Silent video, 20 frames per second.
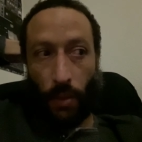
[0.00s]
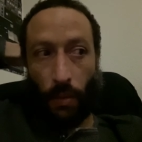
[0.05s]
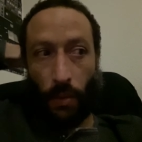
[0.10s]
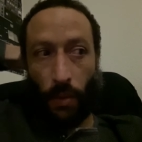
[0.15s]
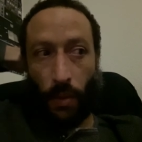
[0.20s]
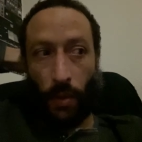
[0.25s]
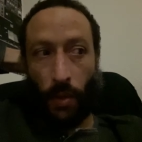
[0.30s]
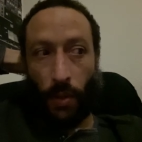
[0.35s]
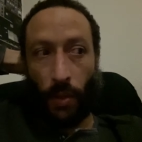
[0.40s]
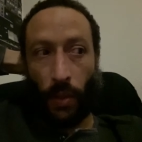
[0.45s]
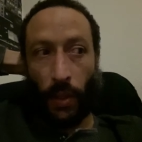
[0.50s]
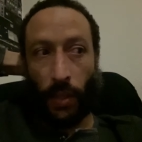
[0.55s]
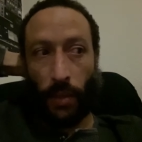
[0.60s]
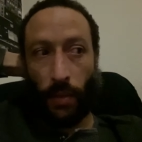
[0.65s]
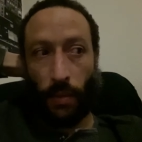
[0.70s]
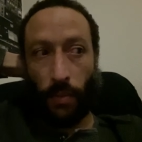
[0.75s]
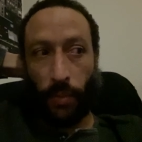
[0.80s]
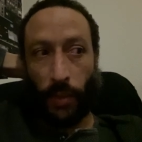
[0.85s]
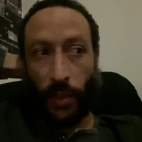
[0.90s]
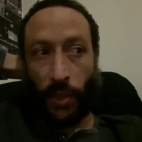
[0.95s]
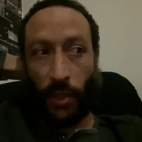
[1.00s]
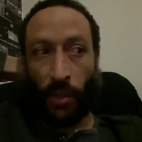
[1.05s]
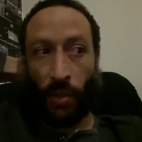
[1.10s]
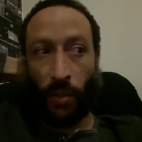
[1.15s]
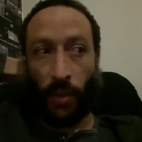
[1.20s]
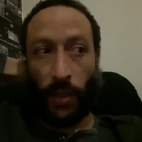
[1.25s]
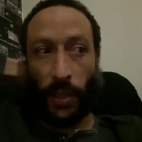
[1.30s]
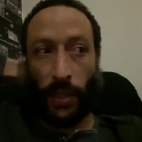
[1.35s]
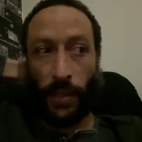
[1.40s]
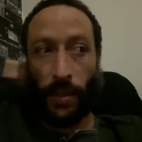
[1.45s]
you know, like
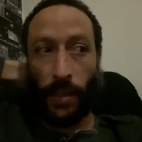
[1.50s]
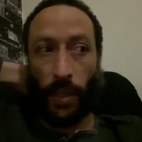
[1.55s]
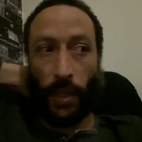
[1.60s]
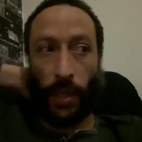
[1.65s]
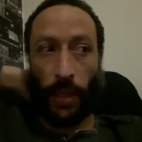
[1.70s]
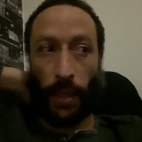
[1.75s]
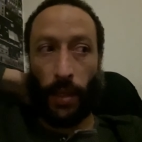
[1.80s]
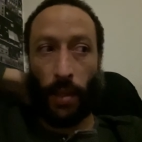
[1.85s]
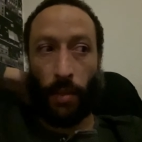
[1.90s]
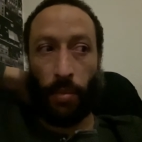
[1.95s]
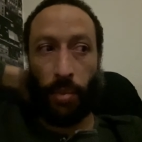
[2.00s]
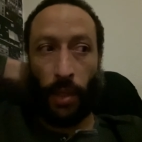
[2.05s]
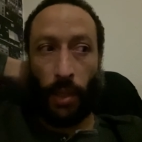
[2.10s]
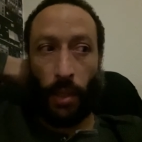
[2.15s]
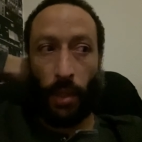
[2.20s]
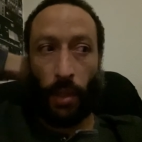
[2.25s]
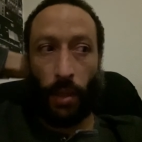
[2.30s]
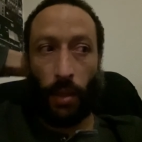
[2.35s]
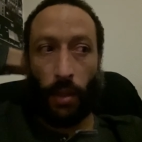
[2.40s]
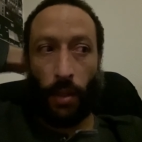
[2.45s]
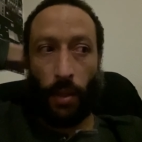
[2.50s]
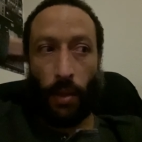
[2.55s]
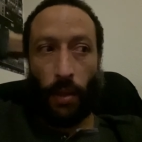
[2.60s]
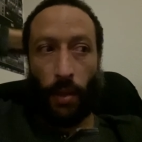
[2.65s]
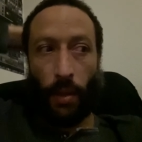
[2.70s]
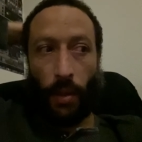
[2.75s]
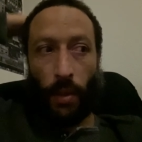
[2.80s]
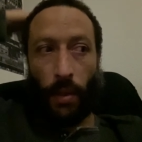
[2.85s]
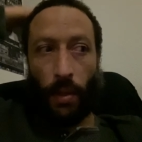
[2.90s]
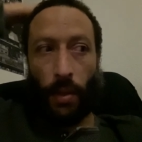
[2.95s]
jungle has a canopy,
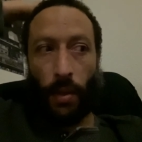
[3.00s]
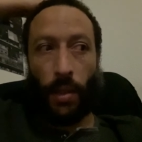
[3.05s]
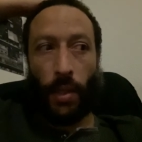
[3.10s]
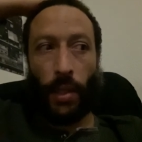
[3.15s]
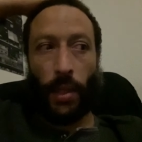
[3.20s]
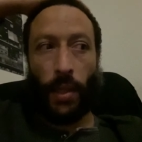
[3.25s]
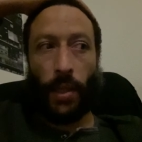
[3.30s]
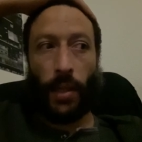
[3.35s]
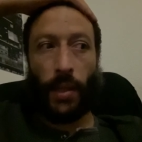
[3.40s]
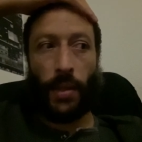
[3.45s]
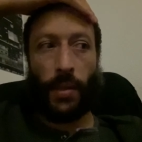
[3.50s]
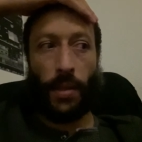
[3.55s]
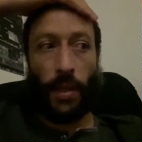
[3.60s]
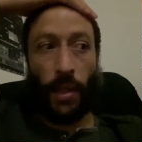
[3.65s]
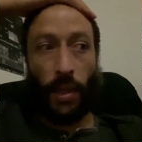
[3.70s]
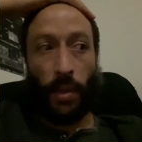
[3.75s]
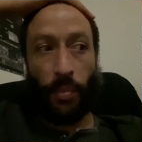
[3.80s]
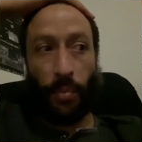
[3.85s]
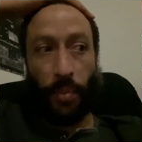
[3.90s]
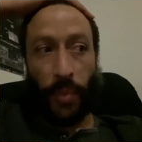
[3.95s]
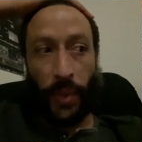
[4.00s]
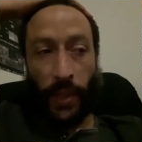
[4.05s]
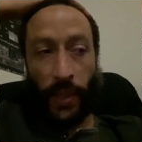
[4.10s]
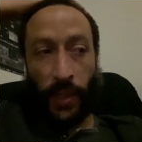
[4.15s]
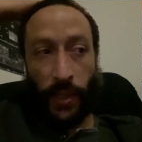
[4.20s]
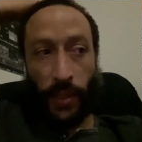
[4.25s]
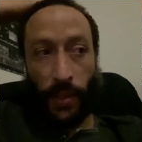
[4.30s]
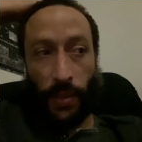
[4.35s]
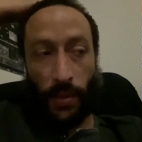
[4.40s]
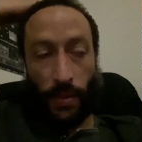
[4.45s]
and I guess like
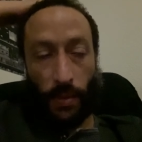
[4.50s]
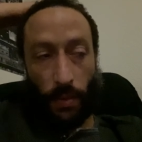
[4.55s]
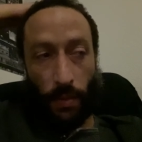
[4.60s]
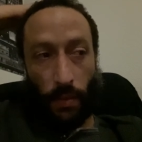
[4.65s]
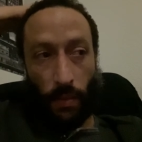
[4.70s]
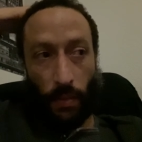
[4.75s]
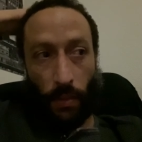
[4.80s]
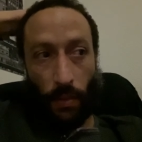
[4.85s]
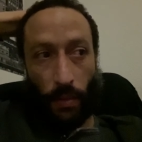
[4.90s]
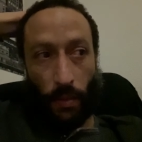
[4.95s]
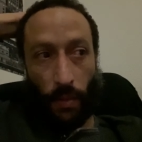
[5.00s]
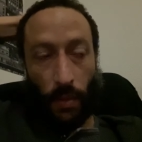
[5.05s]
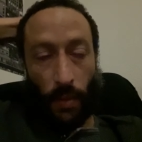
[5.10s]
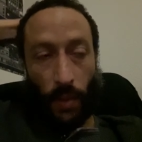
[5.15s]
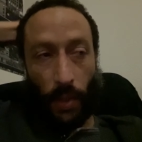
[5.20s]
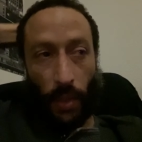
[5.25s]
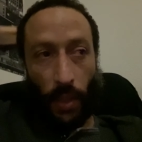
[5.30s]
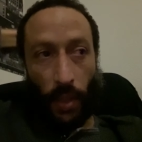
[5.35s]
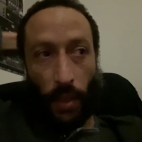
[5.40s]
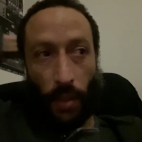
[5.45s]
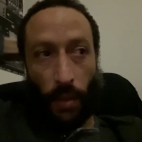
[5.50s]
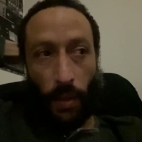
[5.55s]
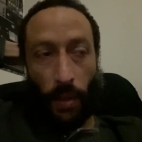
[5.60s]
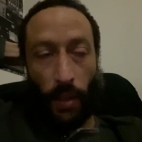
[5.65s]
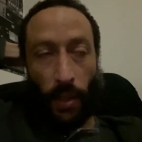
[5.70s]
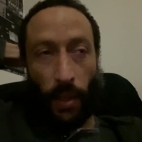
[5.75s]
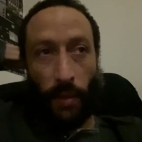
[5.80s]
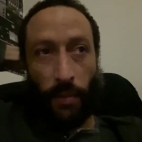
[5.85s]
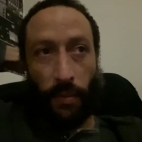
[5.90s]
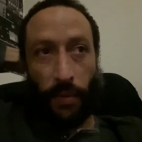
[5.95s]
birds, the
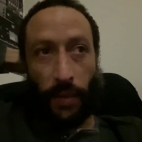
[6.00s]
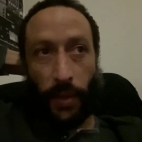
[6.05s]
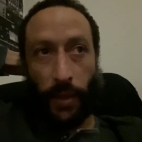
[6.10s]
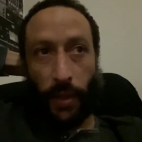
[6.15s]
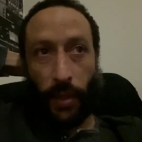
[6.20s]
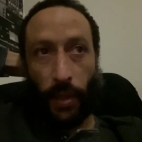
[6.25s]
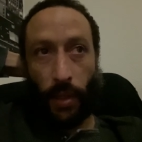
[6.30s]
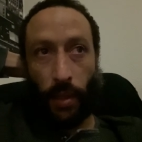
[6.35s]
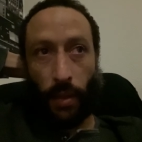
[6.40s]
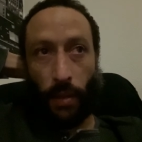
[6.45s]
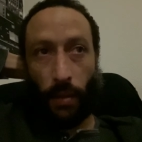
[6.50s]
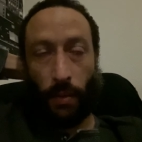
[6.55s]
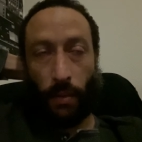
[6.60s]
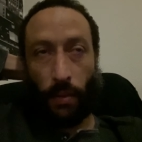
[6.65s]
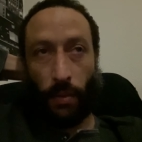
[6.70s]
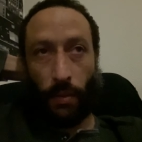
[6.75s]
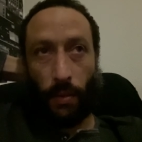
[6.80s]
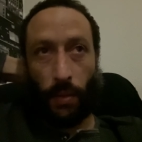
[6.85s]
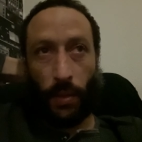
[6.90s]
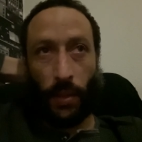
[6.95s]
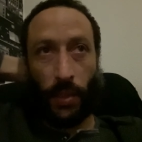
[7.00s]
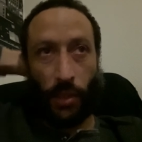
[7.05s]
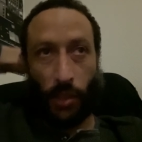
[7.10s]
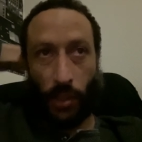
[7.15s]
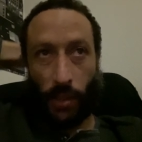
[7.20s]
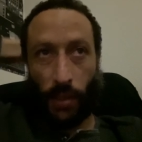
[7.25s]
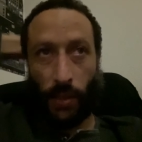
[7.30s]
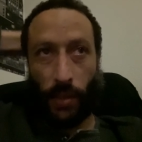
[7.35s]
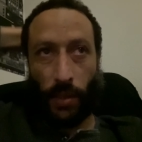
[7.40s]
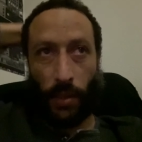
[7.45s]
aviary is
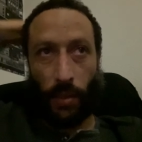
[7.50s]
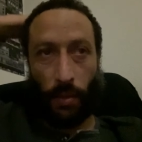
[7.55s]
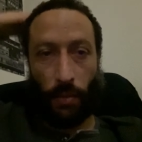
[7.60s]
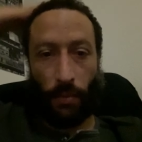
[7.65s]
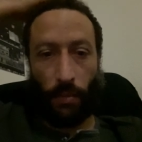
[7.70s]
just a,